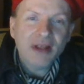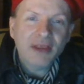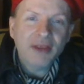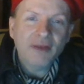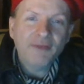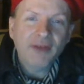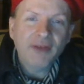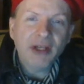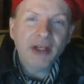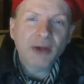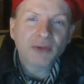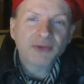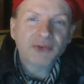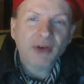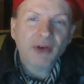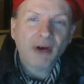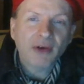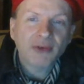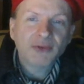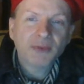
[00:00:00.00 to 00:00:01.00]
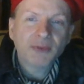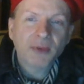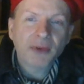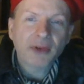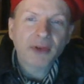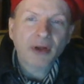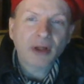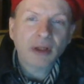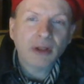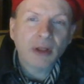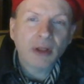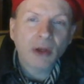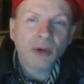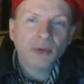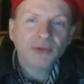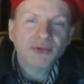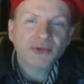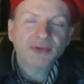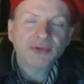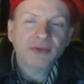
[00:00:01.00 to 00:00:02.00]
video starts with a
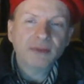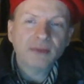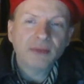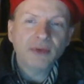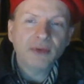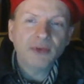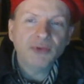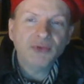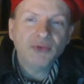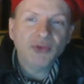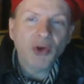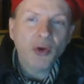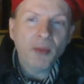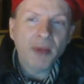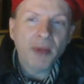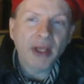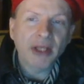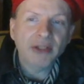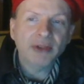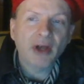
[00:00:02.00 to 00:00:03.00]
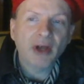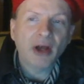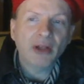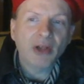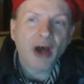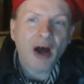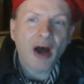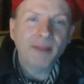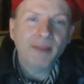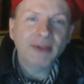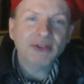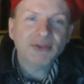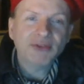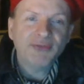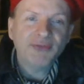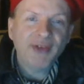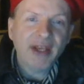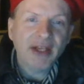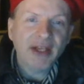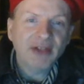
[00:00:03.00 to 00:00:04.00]
close zoom in on Almond's
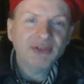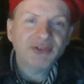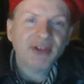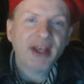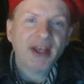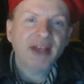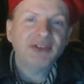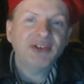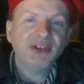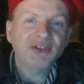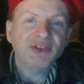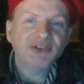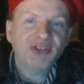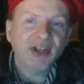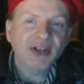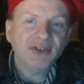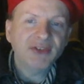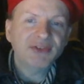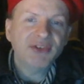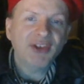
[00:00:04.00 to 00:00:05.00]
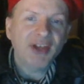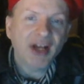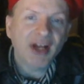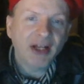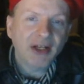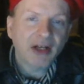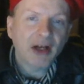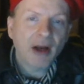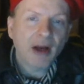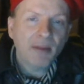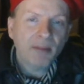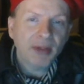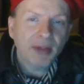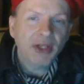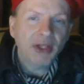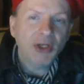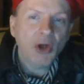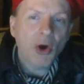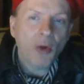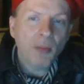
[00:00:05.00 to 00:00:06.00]
face as he sings the
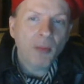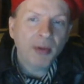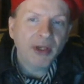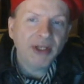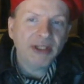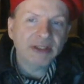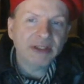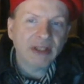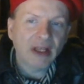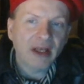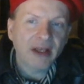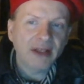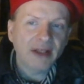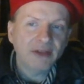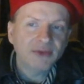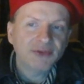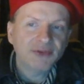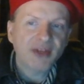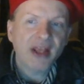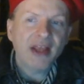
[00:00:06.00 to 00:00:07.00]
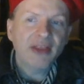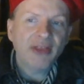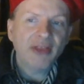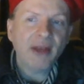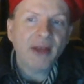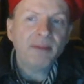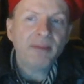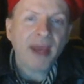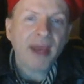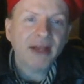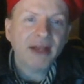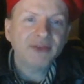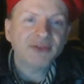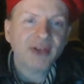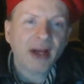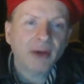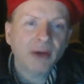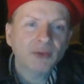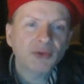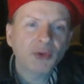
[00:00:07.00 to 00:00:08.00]
unaccompanied opening lines, then
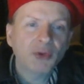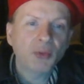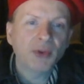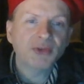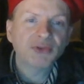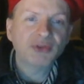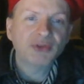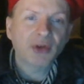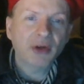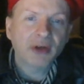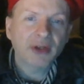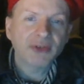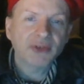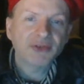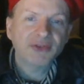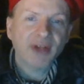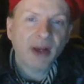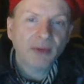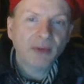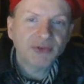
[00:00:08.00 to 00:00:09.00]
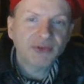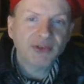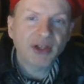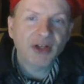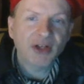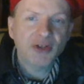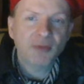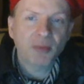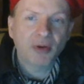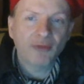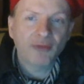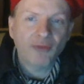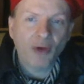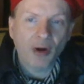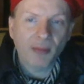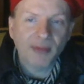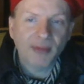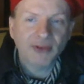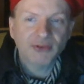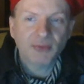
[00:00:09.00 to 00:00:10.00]
pans out to a circus soundstage
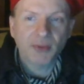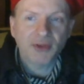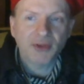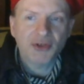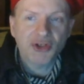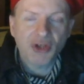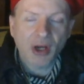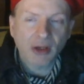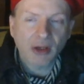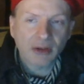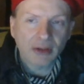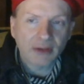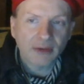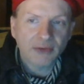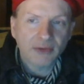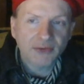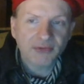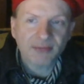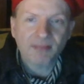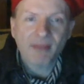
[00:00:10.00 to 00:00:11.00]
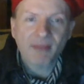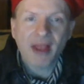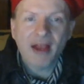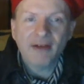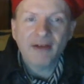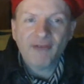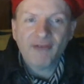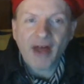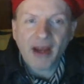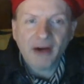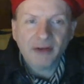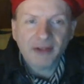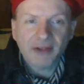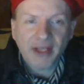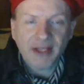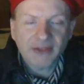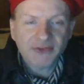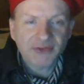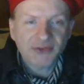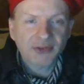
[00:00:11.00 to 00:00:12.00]
performance with jugglers, fire
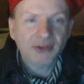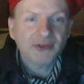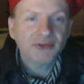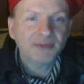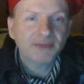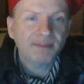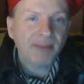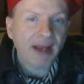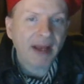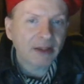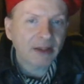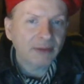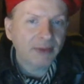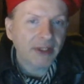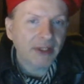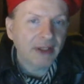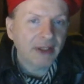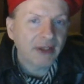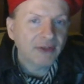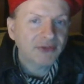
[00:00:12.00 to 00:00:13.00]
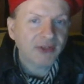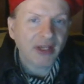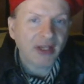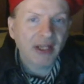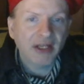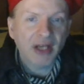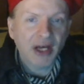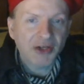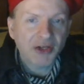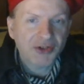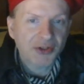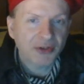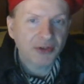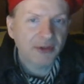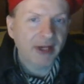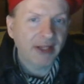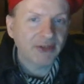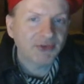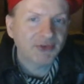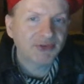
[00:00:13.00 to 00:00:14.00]
dancers, ballerinas, and
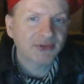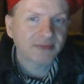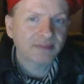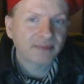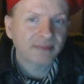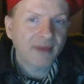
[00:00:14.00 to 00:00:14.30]
usherettes.